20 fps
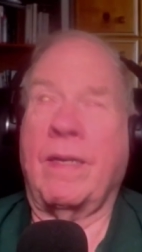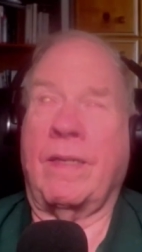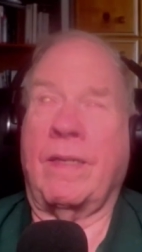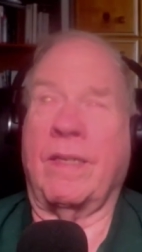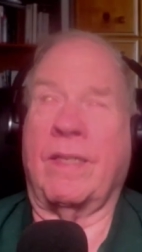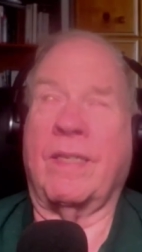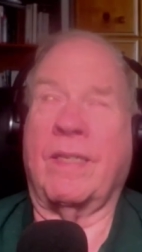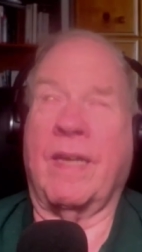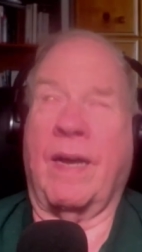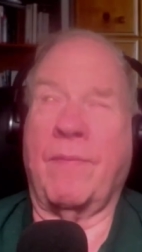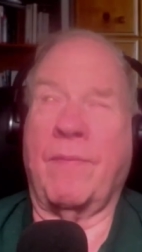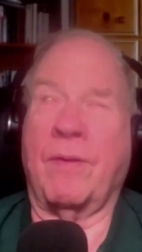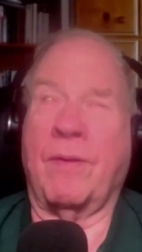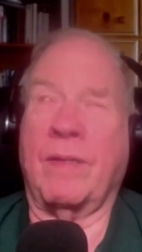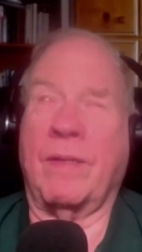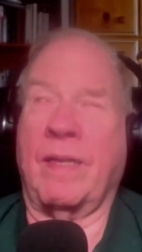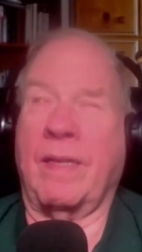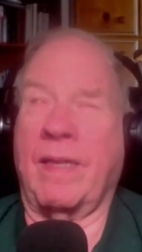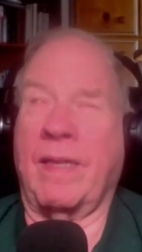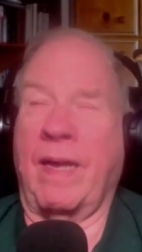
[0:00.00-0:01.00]

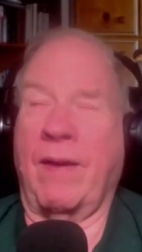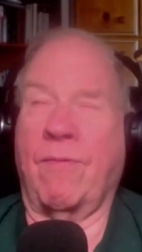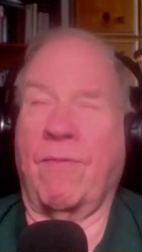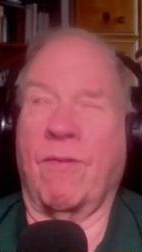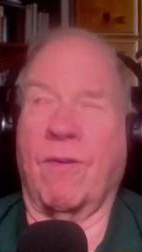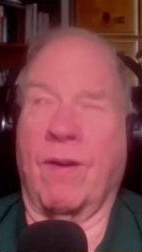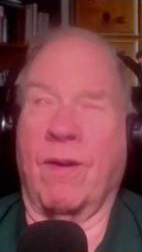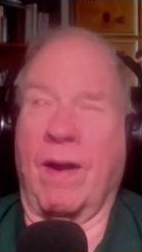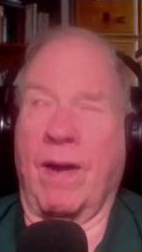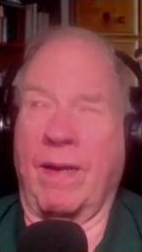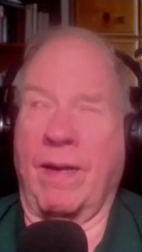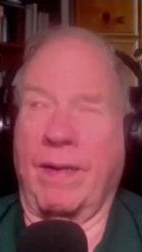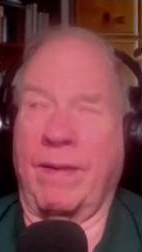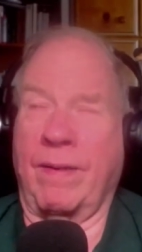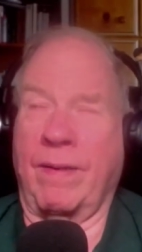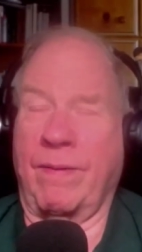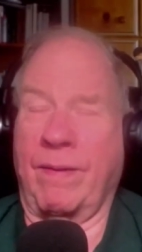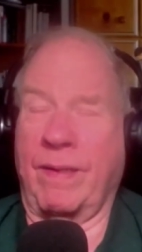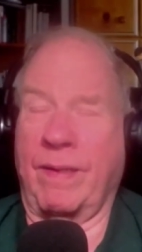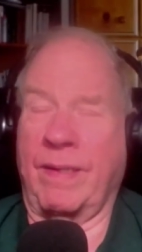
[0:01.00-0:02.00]
discovered that they were
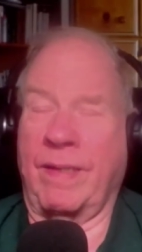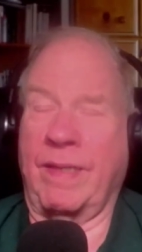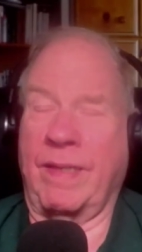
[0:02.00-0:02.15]
on,